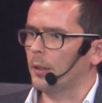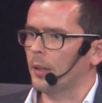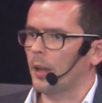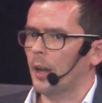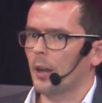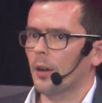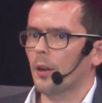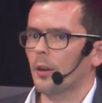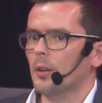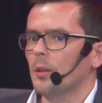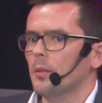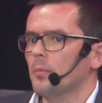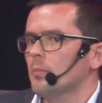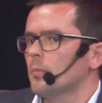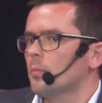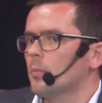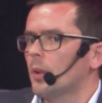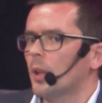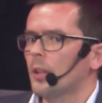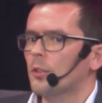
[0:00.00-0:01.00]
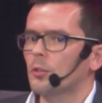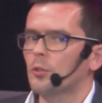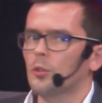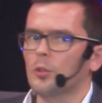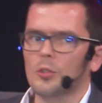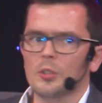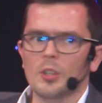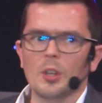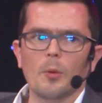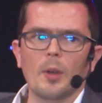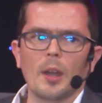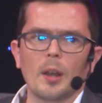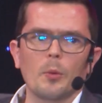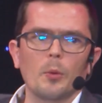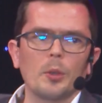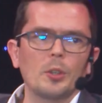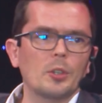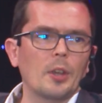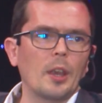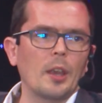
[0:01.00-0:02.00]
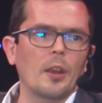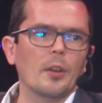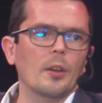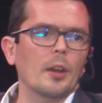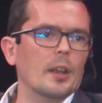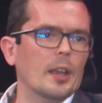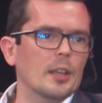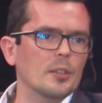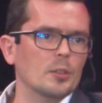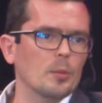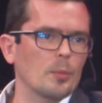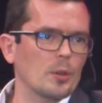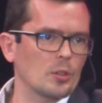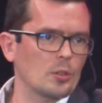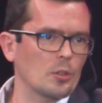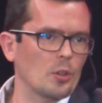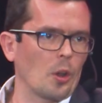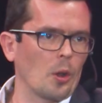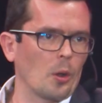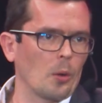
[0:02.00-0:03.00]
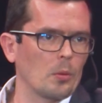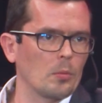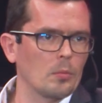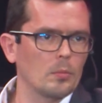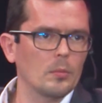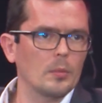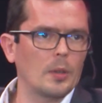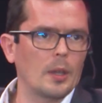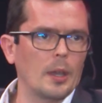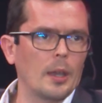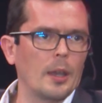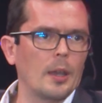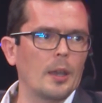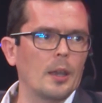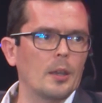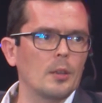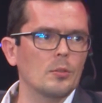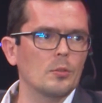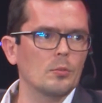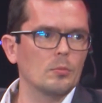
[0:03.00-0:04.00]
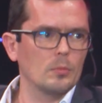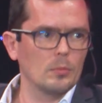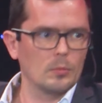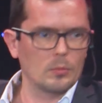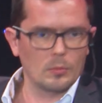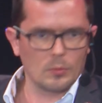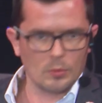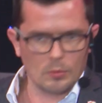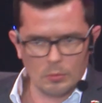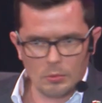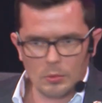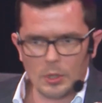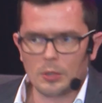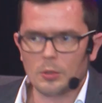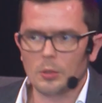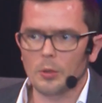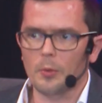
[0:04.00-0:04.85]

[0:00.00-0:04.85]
Hungary. Let's choose the one which Hungarian customers know, just to